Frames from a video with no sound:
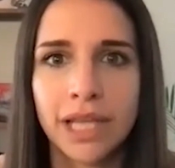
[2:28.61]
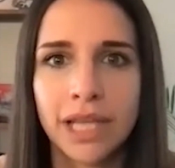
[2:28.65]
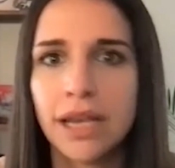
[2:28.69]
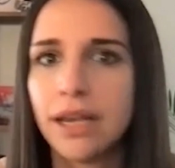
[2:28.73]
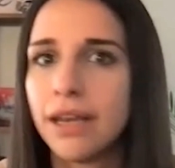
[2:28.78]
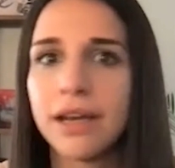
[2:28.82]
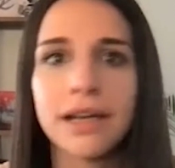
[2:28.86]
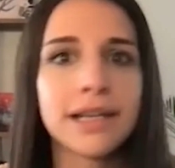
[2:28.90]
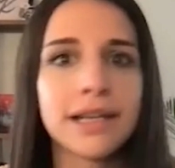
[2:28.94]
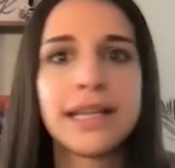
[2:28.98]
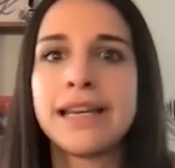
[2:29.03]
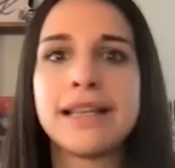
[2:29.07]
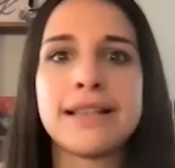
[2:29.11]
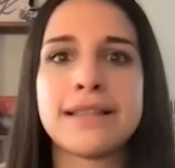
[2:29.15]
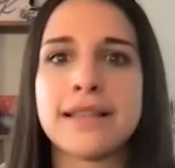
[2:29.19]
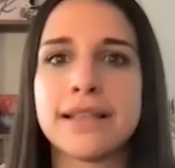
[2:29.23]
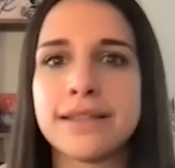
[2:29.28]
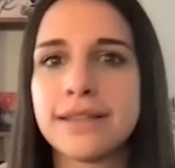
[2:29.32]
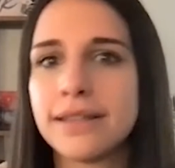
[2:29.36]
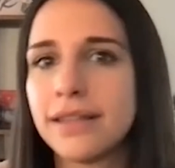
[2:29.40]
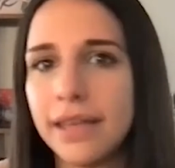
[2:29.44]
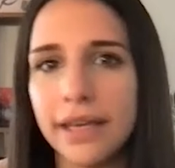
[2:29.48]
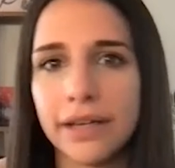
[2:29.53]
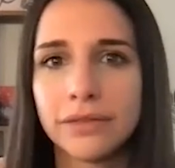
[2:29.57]
Learning is a
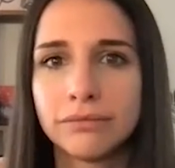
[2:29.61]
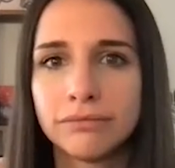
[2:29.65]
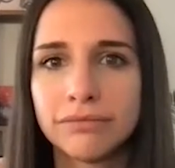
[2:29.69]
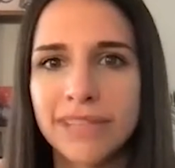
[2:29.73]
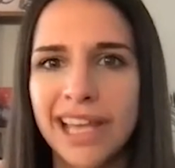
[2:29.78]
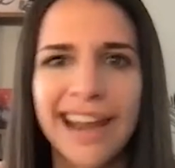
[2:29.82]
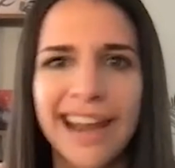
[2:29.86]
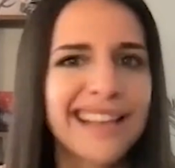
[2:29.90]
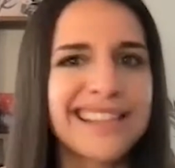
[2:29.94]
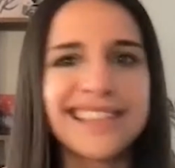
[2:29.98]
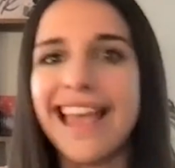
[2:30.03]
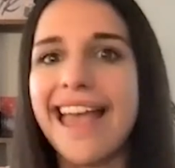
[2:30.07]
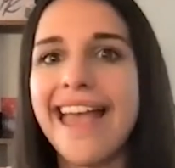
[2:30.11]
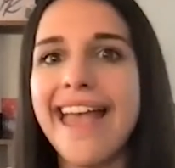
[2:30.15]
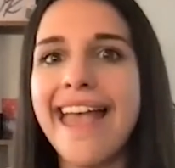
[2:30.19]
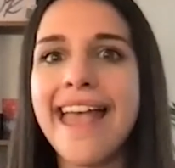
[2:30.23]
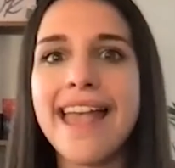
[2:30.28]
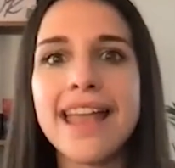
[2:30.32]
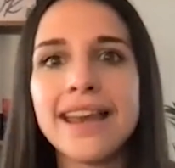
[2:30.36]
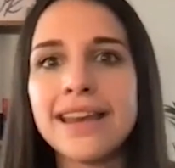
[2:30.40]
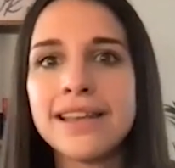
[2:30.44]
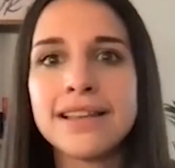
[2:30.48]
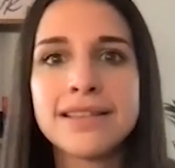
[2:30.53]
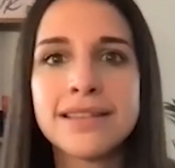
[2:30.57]
skill, and as
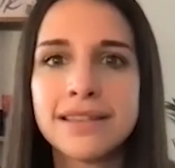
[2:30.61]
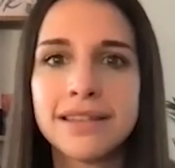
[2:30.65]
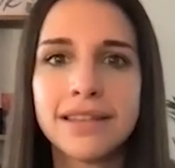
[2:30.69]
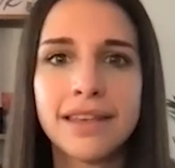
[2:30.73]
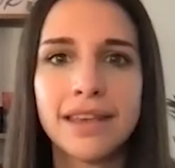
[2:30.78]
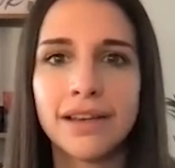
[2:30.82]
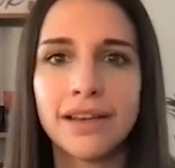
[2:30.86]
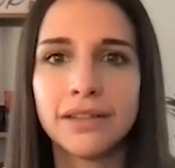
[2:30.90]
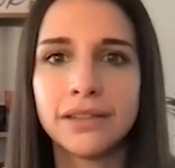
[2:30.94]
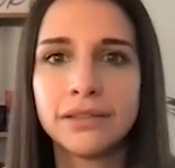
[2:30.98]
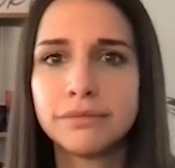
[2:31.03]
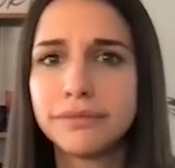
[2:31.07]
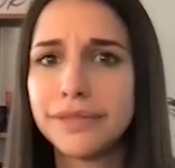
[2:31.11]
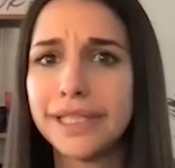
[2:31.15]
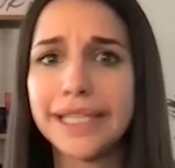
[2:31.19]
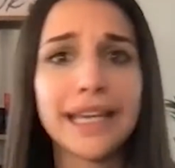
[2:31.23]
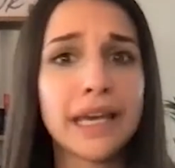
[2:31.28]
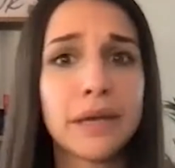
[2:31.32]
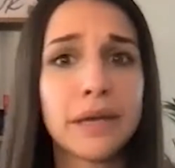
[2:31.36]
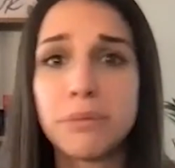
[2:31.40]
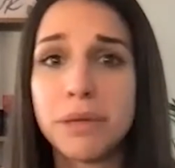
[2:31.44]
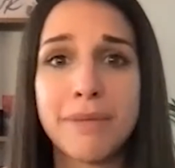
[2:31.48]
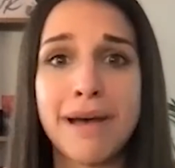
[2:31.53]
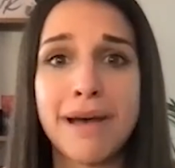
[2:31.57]
any skill, it
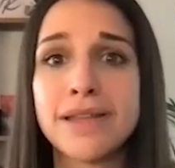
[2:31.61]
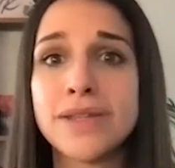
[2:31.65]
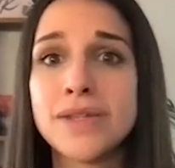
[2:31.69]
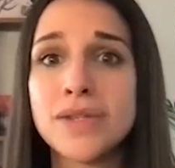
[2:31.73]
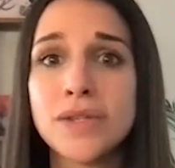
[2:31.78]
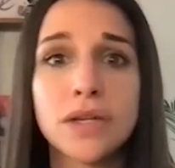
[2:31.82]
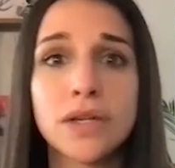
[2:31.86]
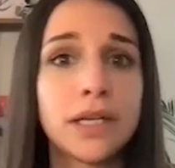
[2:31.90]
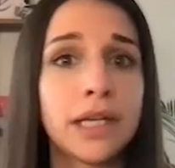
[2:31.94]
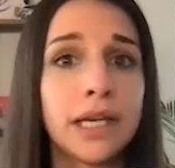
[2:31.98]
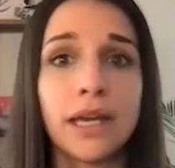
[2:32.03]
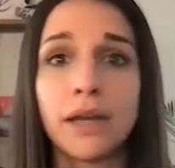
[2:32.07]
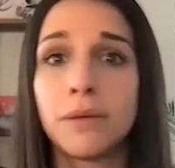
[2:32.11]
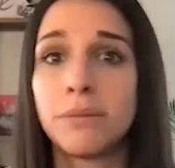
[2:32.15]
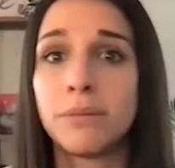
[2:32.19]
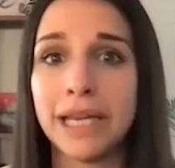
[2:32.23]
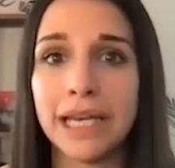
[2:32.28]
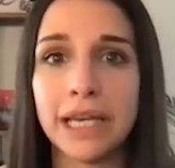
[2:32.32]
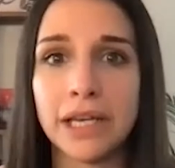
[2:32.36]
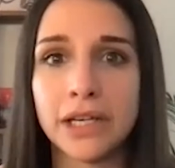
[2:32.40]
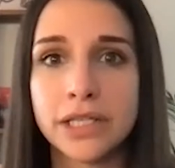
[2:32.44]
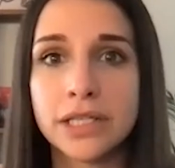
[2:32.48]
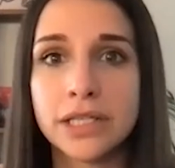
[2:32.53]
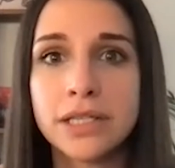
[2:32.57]
can be mastered, it can be
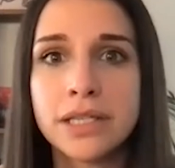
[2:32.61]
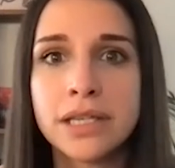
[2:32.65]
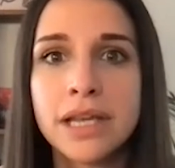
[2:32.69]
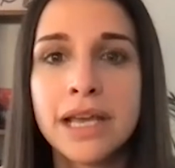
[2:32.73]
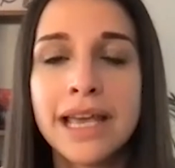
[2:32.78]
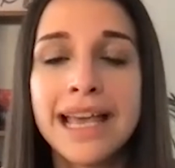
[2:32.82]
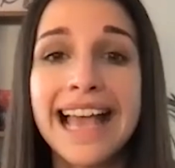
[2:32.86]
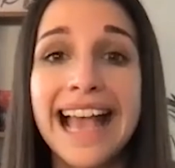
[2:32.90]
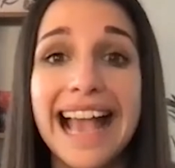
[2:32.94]
learned.